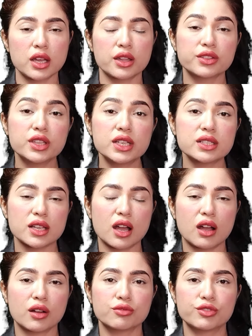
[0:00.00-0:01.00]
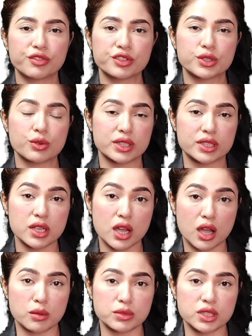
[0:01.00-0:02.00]
these are referred to as
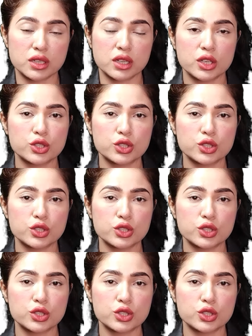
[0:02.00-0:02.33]
terms.